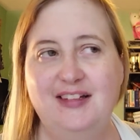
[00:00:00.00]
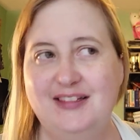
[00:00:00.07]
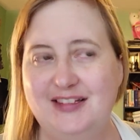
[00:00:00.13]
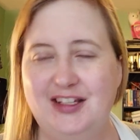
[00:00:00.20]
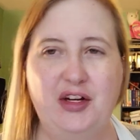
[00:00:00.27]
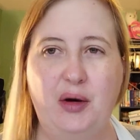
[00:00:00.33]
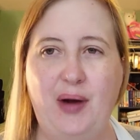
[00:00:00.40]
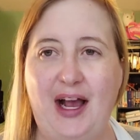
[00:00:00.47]

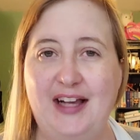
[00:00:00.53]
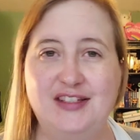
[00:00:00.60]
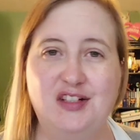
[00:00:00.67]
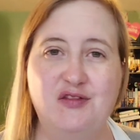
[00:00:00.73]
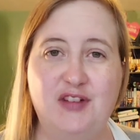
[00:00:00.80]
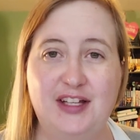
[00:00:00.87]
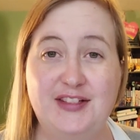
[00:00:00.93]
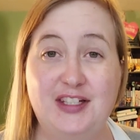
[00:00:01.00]
you know, as
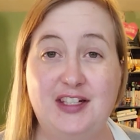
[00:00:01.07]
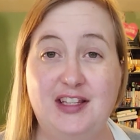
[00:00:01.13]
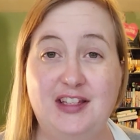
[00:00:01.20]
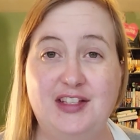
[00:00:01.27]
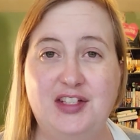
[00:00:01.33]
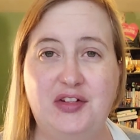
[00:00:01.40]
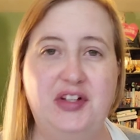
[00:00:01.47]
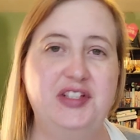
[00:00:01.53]
invested in
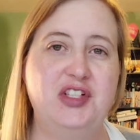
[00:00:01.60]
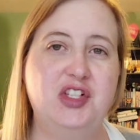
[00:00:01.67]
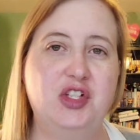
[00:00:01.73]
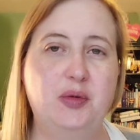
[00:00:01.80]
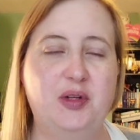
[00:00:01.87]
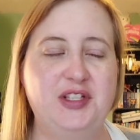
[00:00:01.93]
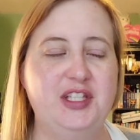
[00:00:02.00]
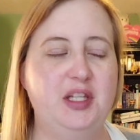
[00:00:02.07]
the series as
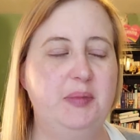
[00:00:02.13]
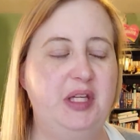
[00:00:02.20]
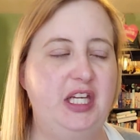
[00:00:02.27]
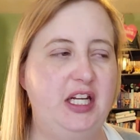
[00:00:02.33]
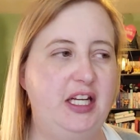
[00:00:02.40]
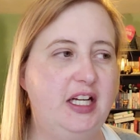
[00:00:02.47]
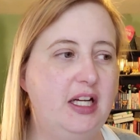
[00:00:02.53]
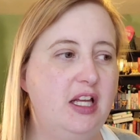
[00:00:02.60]
she was at the
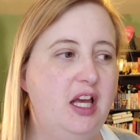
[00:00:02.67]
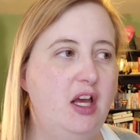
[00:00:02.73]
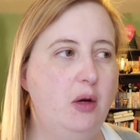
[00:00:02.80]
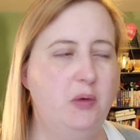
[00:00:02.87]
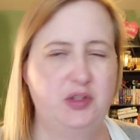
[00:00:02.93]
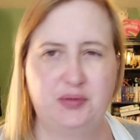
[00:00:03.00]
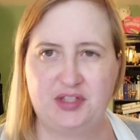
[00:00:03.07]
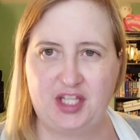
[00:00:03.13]
beginning,
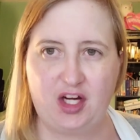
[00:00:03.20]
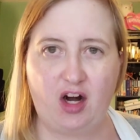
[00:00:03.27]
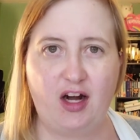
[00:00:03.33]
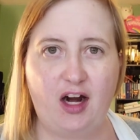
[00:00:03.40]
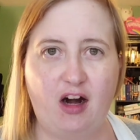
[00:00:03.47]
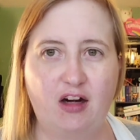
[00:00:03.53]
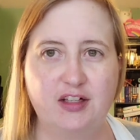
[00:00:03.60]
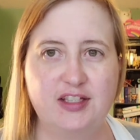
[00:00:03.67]
which was the I
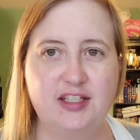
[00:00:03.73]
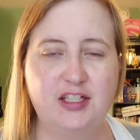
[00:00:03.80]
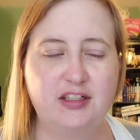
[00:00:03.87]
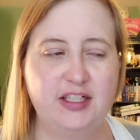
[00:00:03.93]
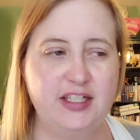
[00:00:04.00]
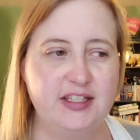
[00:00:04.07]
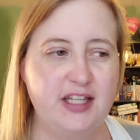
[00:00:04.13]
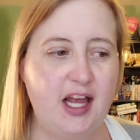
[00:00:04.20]
Heart
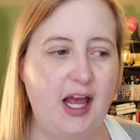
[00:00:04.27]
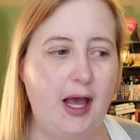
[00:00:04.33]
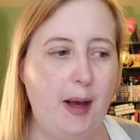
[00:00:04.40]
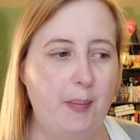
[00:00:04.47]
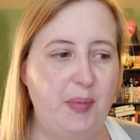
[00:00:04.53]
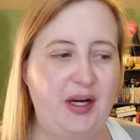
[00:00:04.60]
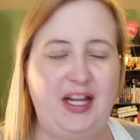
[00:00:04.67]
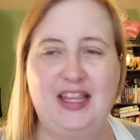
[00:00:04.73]
series.
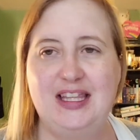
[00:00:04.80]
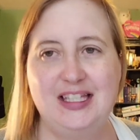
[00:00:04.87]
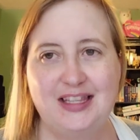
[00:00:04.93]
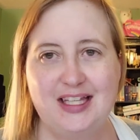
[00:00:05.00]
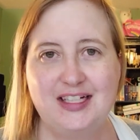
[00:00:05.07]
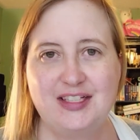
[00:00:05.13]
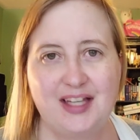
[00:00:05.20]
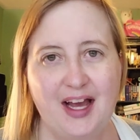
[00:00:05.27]
But I think
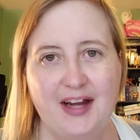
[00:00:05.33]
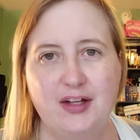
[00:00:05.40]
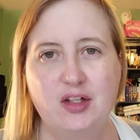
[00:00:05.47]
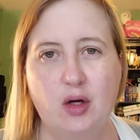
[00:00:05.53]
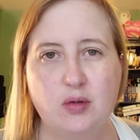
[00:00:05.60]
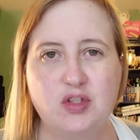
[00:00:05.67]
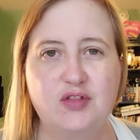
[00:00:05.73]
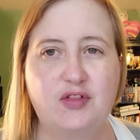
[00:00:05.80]
that kind of
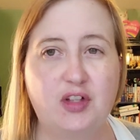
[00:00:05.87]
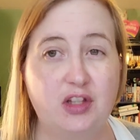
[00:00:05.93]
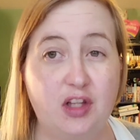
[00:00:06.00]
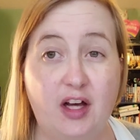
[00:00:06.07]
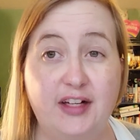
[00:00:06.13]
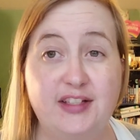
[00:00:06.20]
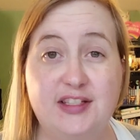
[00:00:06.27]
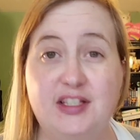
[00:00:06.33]
goes for a
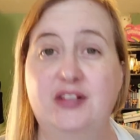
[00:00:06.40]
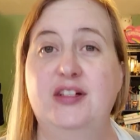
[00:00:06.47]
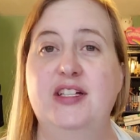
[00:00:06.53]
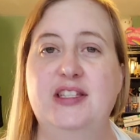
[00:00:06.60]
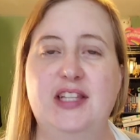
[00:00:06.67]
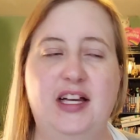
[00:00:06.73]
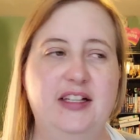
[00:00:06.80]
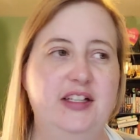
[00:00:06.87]
lot of
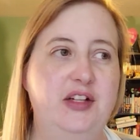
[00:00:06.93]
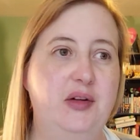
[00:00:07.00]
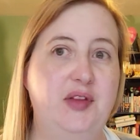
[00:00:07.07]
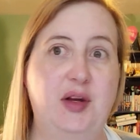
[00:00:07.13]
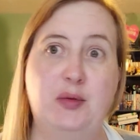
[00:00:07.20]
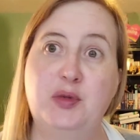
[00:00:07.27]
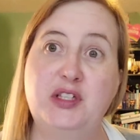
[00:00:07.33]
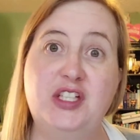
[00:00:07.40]
series that, you know,
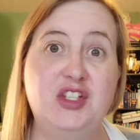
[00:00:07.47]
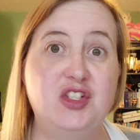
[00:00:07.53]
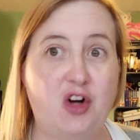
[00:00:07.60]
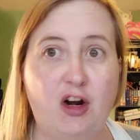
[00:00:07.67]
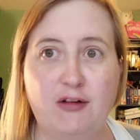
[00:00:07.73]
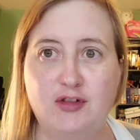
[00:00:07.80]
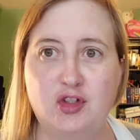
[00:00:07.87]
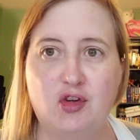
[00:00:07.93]
they really
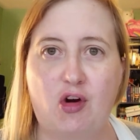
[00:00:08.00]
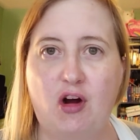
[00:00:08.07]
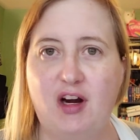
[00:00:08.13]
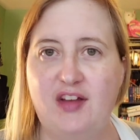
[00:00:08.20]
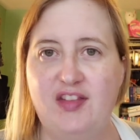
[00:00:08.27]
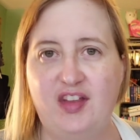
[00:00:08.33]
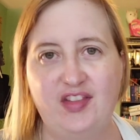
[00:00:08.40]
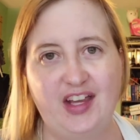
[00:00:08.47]
start off strong
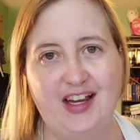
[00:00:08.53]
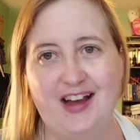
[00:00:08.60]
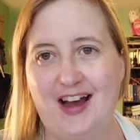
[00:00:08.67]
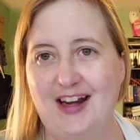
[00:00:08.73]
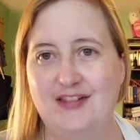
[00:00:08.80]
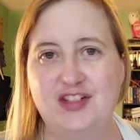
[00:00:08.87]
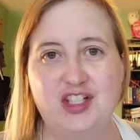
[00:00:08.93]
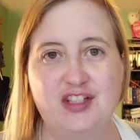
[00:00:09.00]
and then they
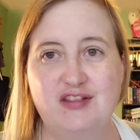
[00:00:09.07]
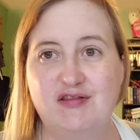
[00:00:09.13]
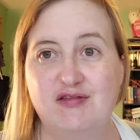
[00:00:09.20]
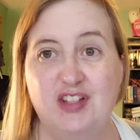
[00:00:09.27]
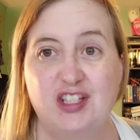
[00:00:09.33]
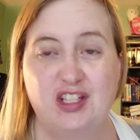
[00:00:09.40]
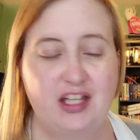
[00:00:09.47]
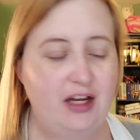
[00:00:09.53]
kind of just
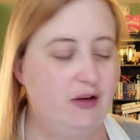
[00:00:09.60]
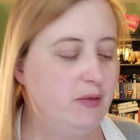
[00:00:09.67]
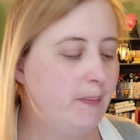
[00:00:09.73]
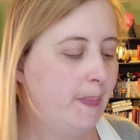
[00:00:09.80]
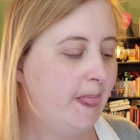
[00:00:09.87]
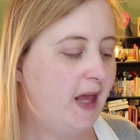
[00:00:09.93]
fizzle out.